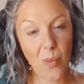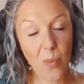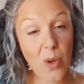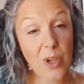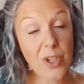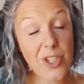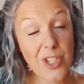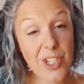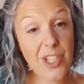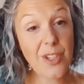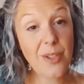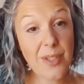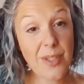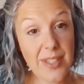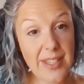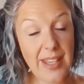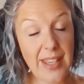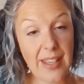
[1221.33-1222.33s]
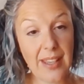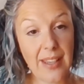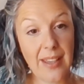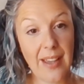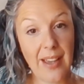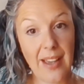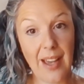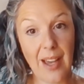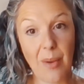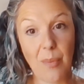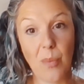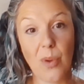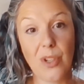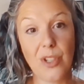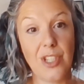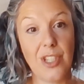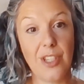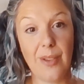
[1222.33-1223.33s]
what do you see and
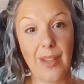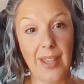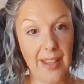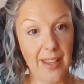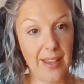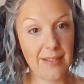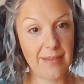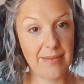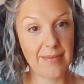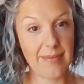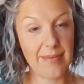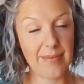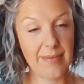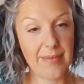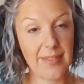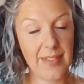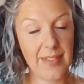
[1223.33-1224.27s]
what do you hear?